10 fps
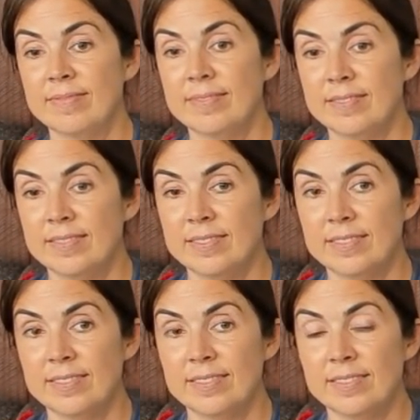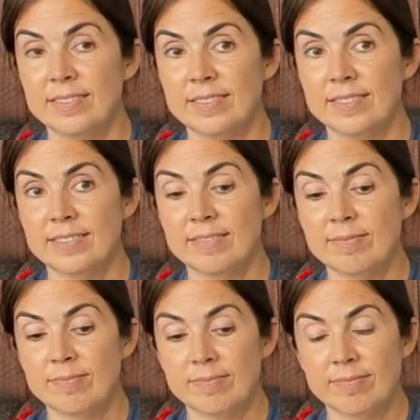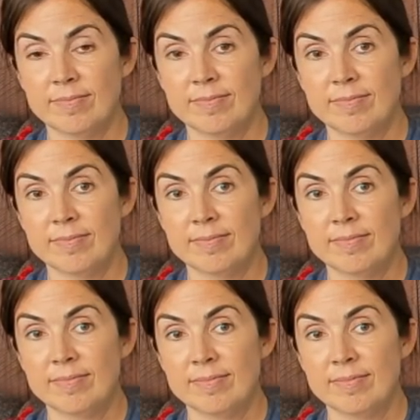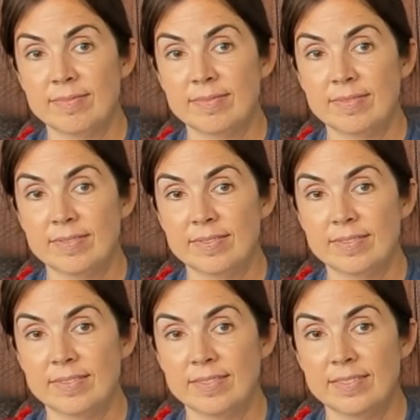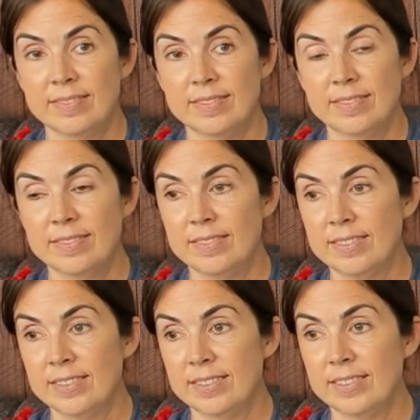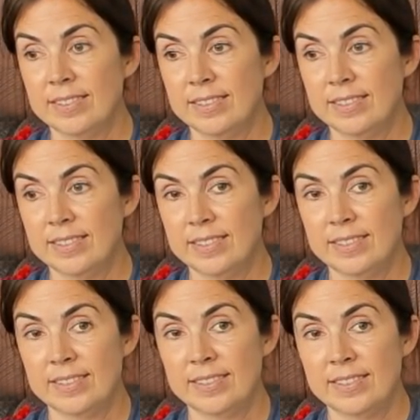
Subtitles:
This person isn't speaking.